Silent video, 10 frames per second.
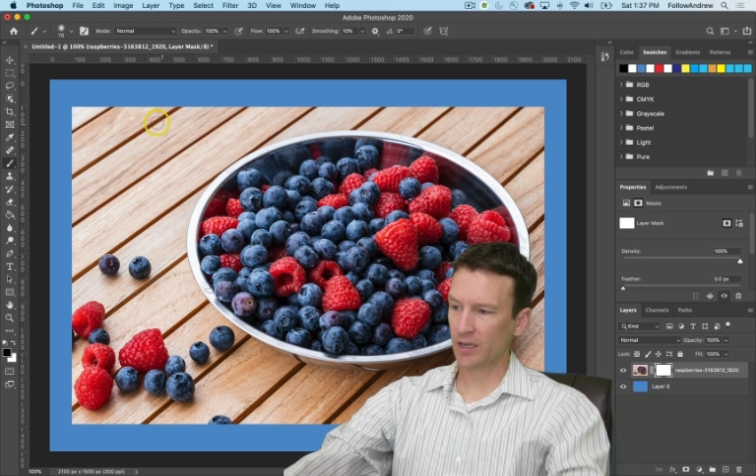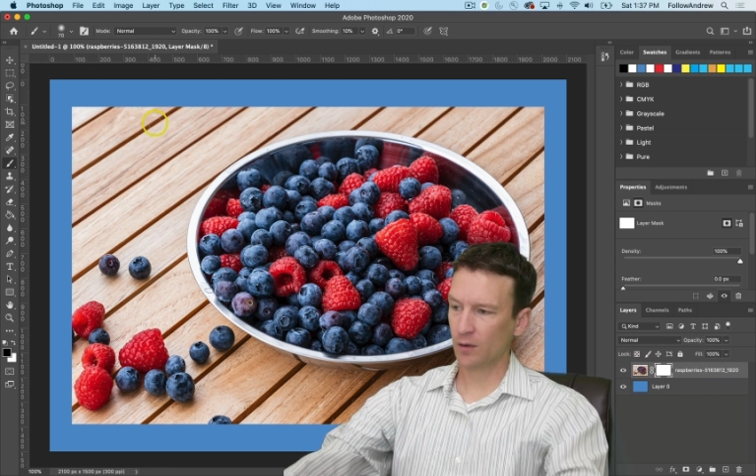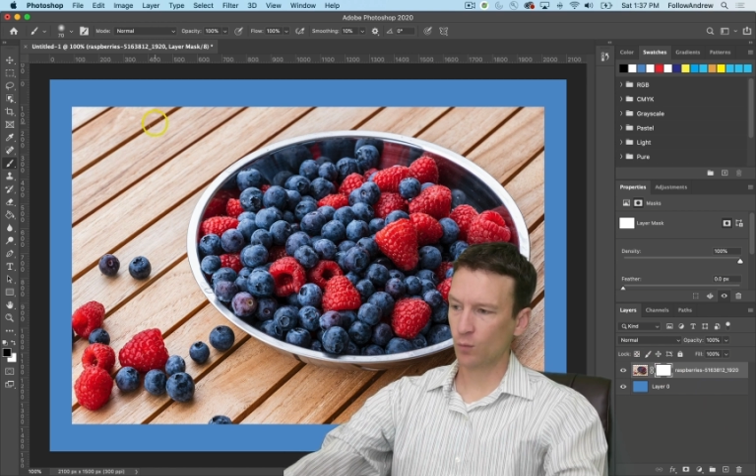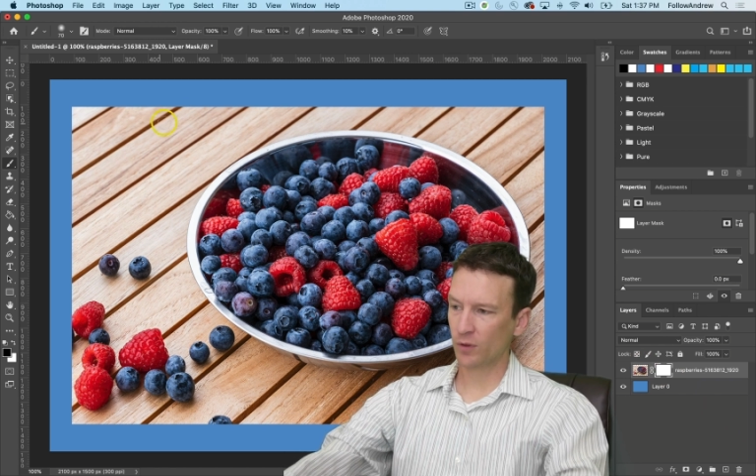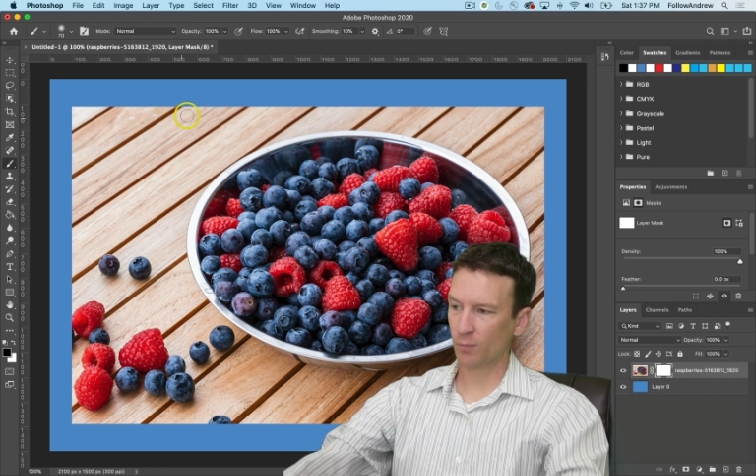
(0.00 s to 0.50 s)

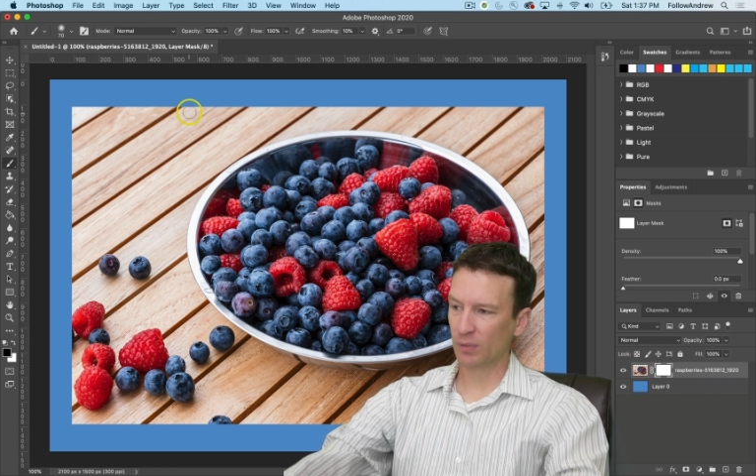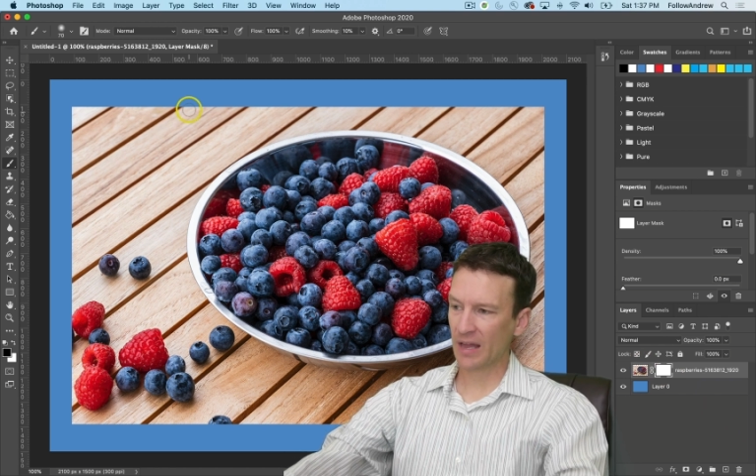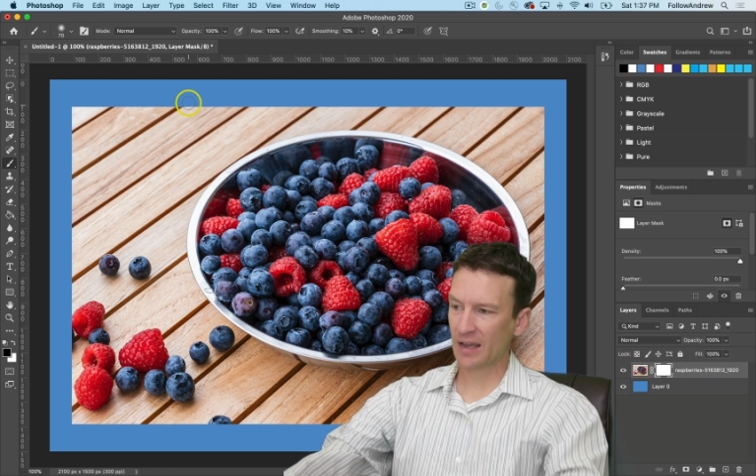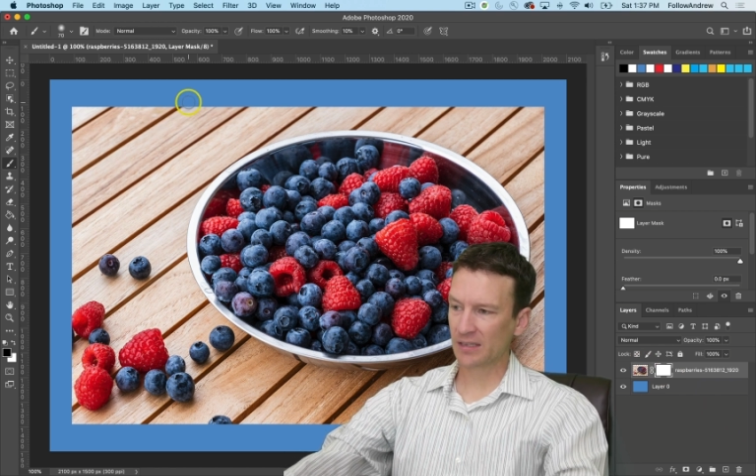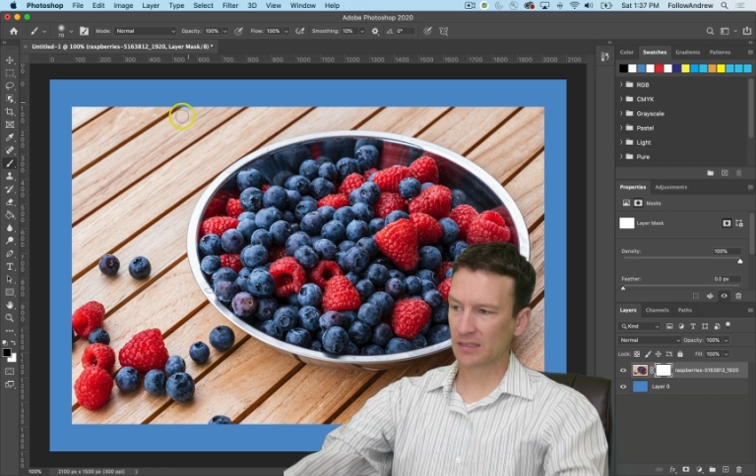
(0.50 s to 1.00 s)
again with
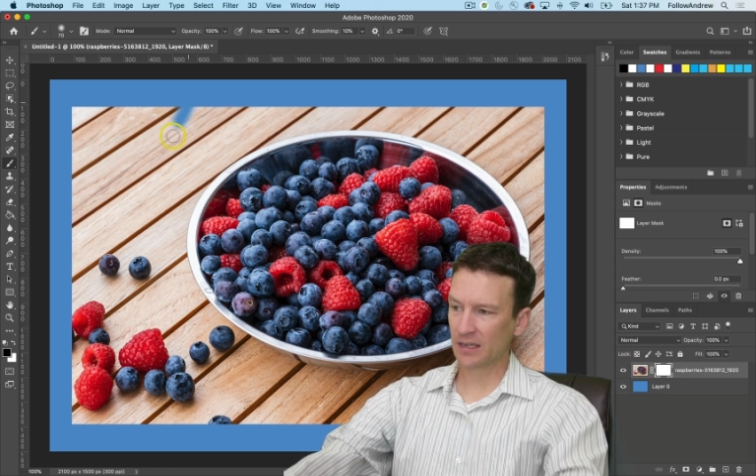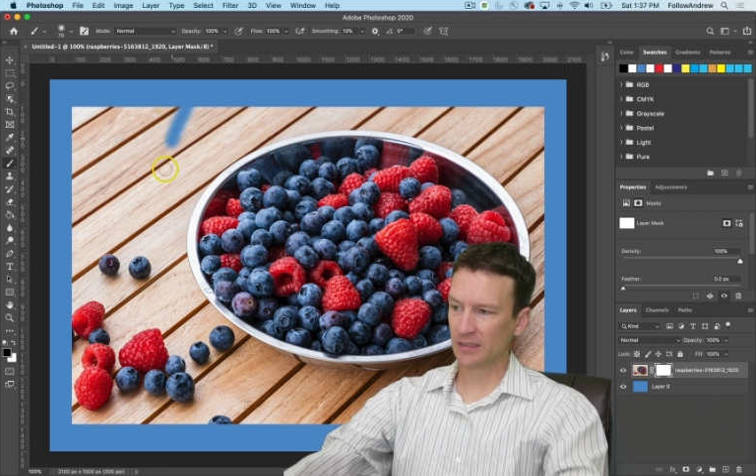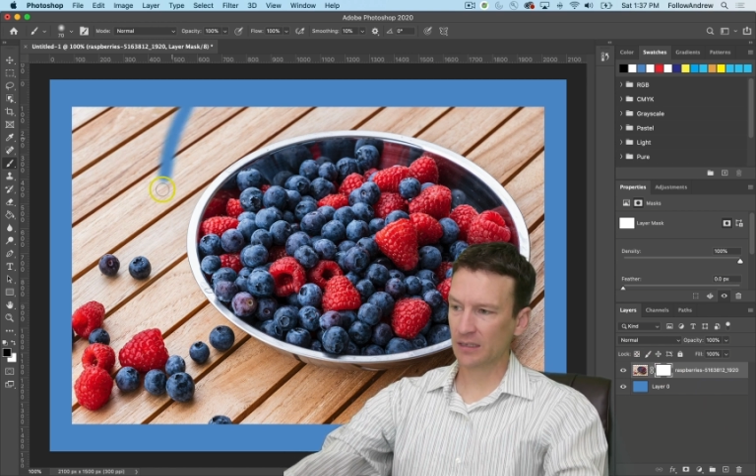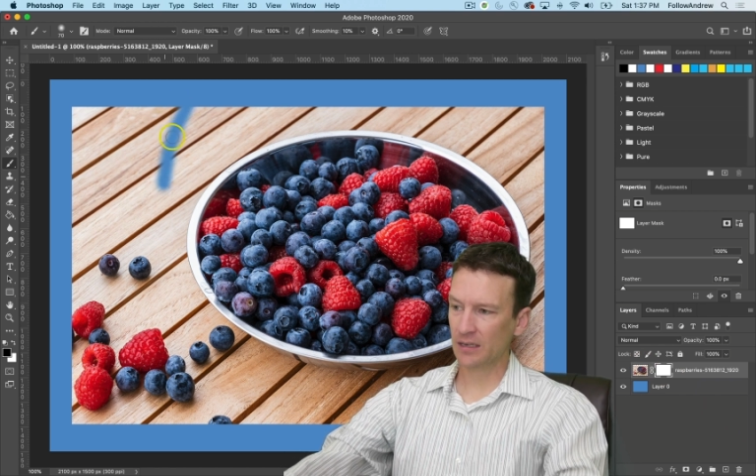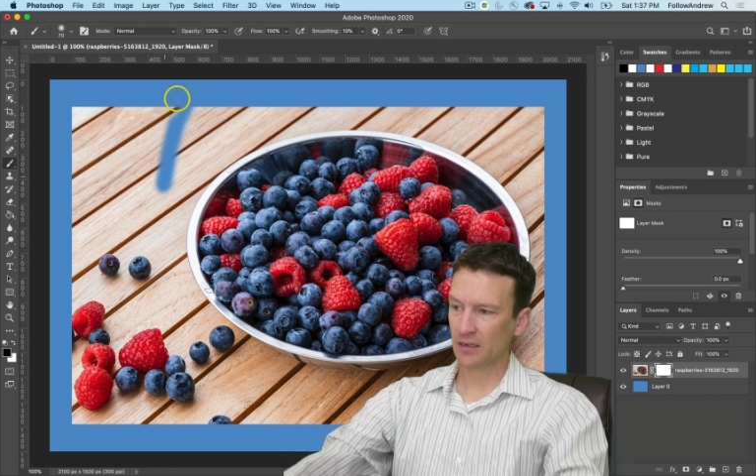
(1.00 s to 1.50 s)
black
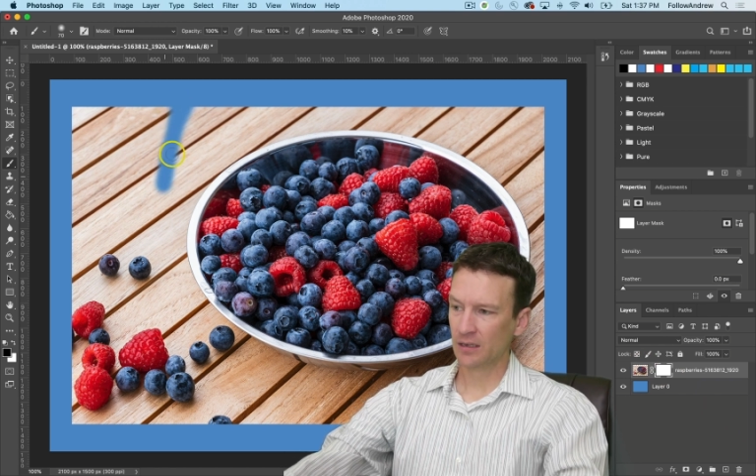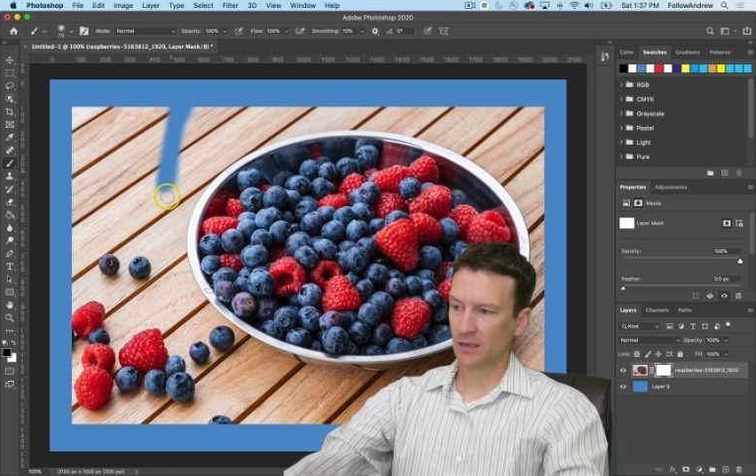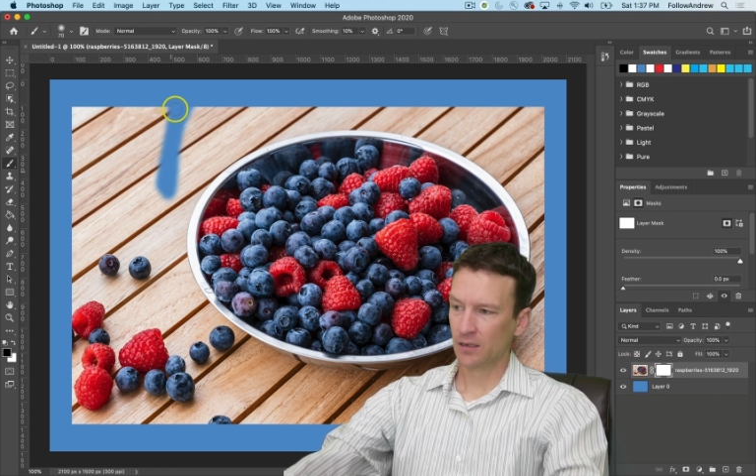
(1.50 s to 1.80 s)
selected,